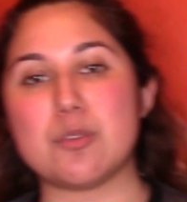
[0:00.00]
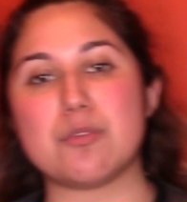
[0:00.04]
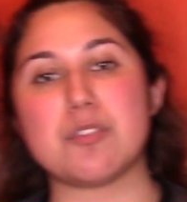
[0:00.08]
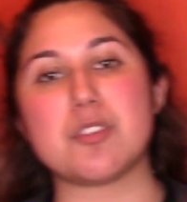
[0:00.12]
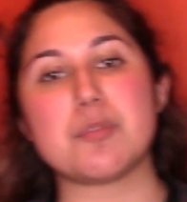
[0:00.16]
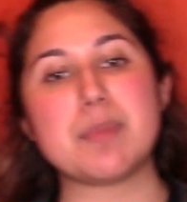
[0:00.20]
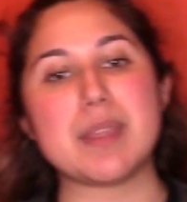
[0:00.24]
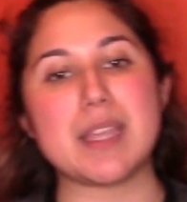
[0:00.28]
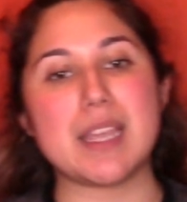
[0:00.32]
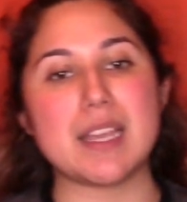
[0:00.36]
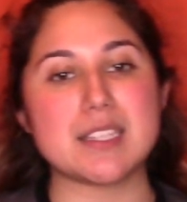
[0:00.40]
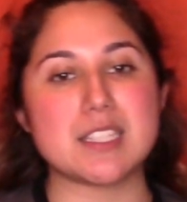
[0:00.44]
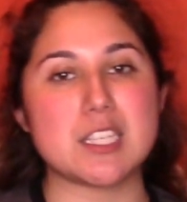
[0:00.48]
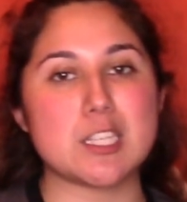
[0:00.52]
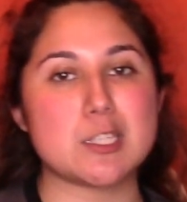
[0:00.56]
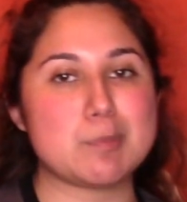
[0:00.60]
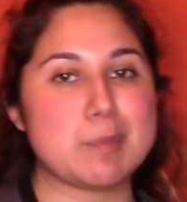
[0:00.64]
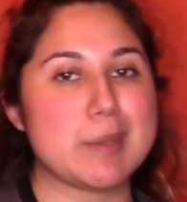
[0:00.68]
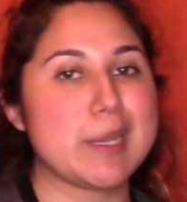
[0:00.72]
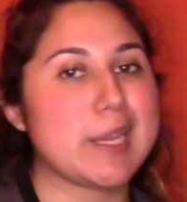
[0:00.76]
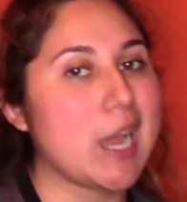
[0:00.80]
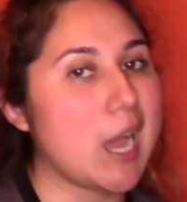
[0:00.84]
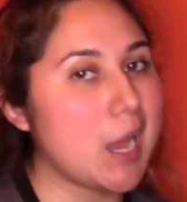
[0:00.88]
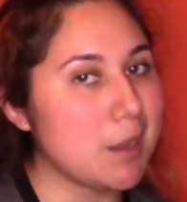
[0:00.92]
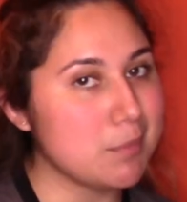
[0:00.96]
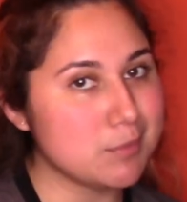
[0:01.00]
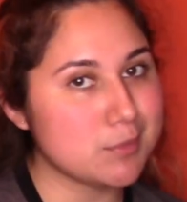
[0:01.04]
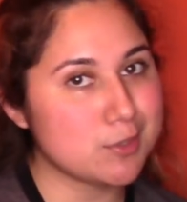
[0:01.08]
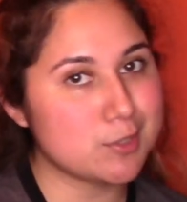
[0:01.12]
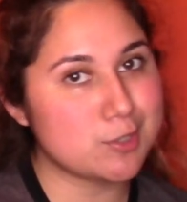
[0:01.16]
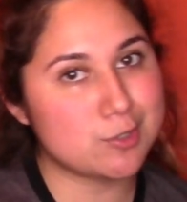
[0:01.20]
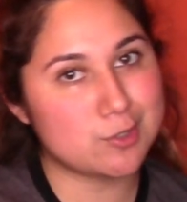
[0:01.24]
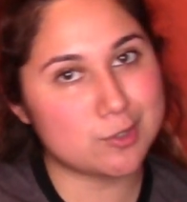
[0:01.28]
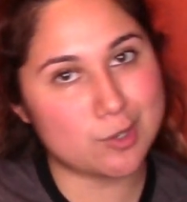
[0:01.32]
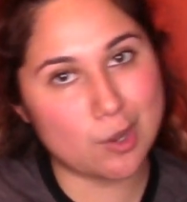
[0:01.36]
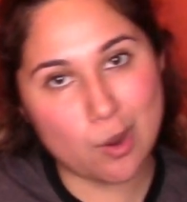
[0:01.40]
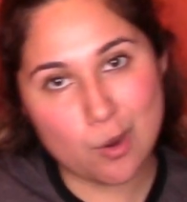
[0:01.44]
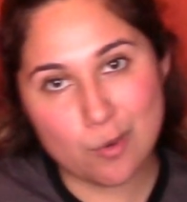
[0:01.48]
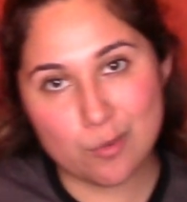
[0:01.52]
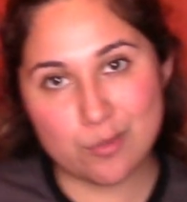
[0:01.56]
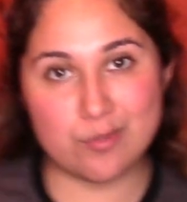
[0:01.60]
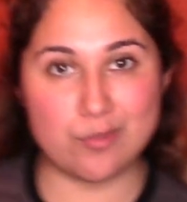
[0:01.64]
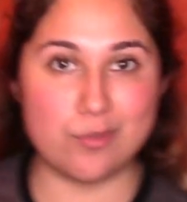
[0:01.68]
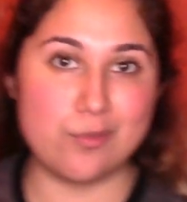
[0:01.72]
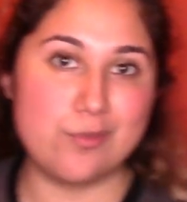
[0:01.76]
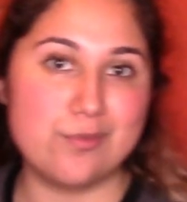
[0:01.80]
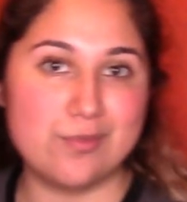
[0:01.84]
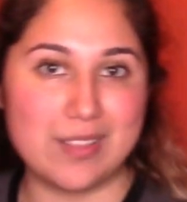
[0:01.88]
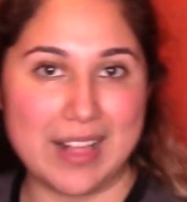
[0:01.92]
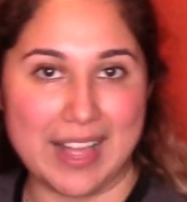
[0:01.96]
over because it's become so
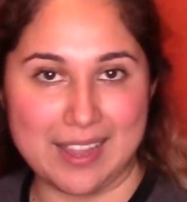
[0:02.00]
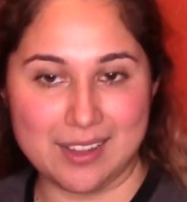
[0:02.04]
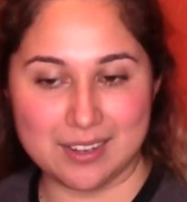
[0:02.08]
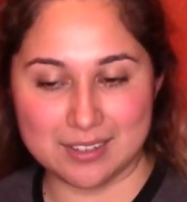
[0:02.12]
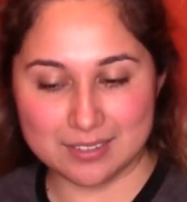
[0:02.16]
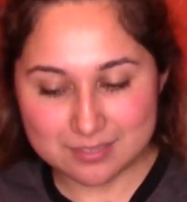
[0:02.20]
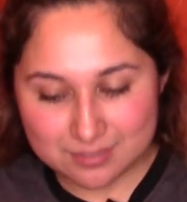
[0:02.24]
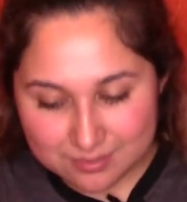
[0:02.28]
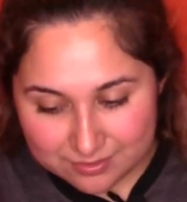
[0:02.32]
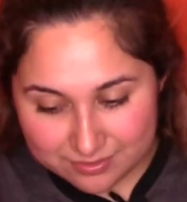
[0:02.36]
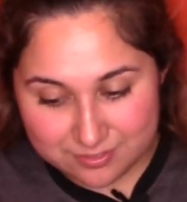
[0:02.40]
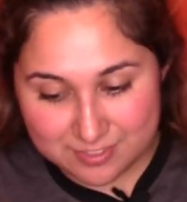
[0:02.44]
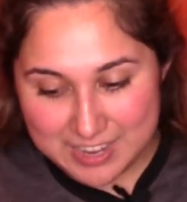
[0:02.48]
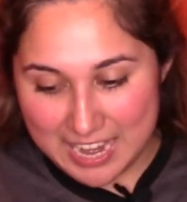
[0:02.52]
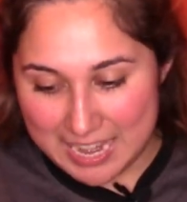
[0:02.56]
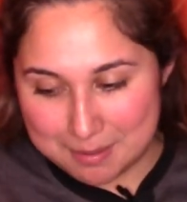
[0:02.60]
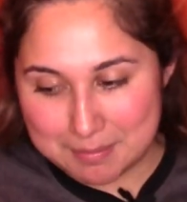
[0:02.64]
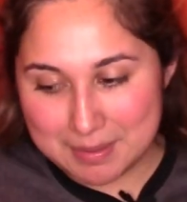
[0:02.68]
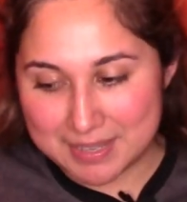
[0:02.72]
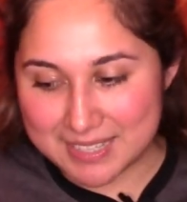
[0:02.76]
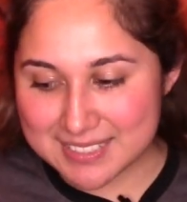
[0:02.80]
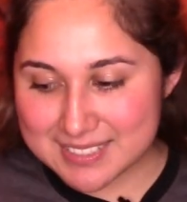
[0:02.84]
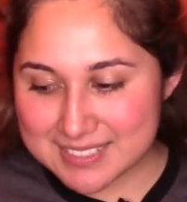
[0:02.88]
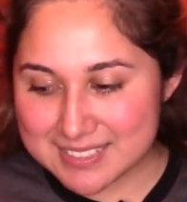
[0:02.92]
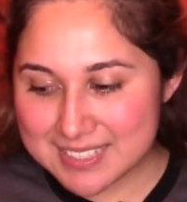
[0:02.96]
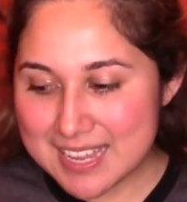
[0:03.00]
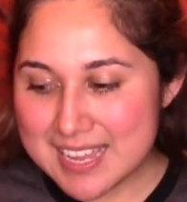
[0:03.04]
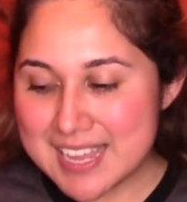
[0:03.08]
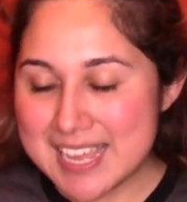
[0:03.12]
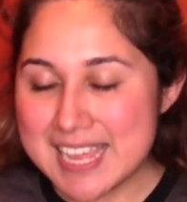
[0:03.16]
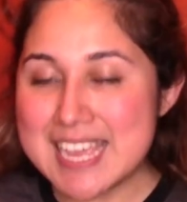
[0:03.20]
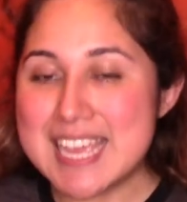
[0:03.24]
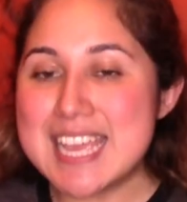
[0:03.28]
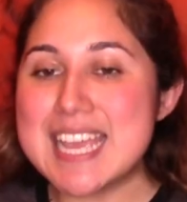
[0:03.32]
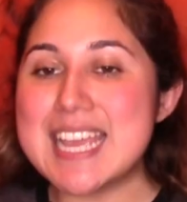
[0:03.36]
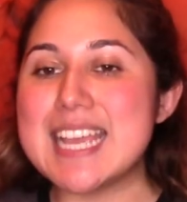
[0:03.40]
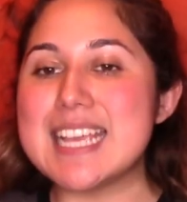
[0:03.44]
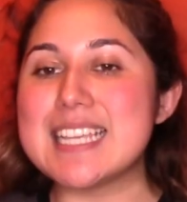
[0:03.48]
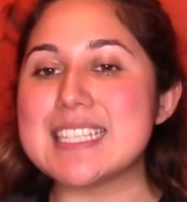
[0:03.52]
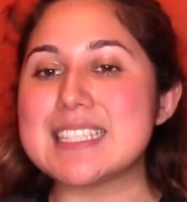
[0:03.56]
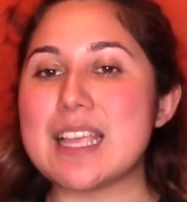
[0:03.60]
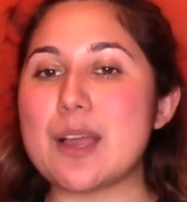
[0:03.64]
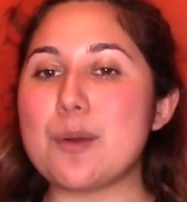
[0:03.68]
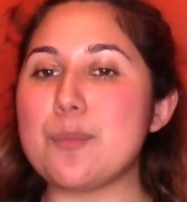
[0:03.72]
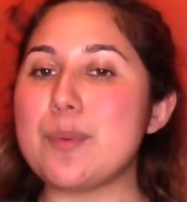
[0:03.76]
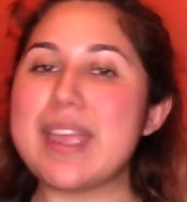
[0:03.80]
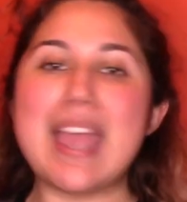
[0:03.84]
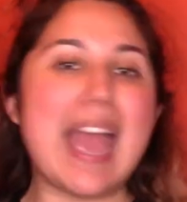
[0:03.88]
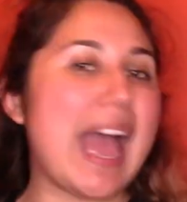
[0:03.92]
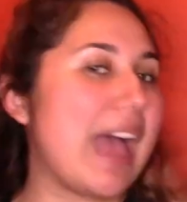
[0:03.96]
like famous, is
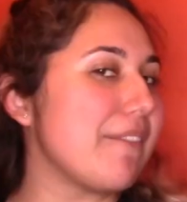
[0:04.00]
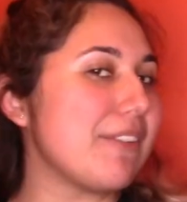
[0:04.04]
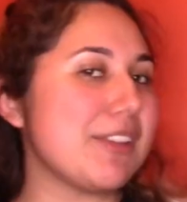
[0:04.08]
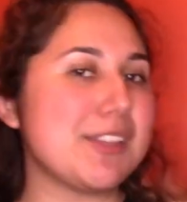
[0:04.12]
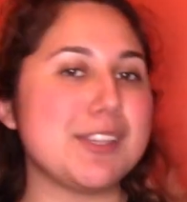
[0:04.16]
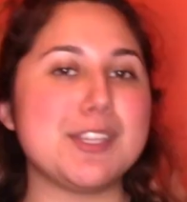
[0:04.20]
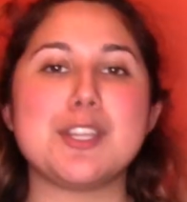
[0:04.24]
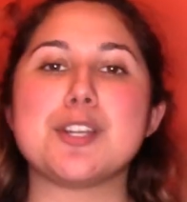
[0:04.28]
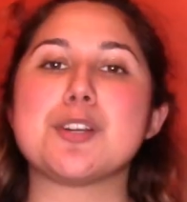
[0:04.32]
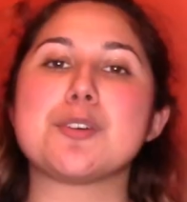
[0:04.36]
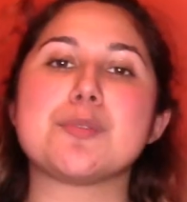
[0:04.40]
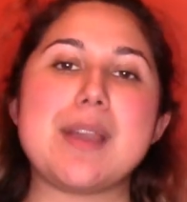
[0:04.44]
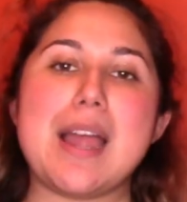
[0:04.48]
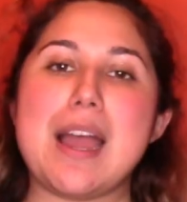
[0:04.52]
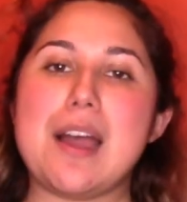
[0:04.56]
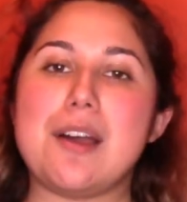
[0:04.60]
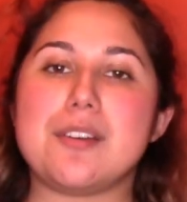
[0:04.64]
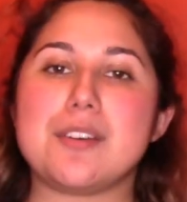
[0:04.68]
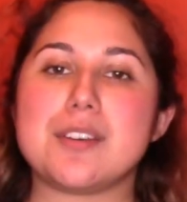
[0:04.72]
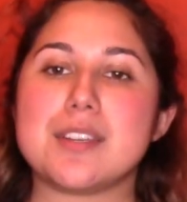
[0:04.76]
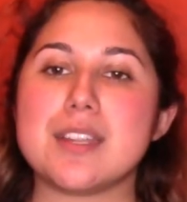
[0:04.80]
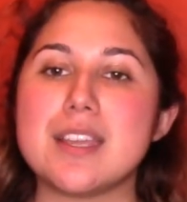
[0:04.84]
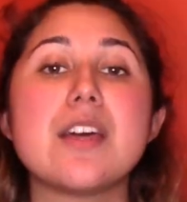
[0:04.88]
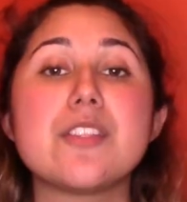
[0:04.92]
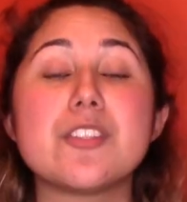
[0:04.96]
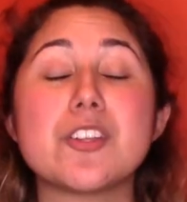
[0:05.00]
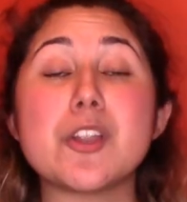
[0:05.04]
that we have it year-round.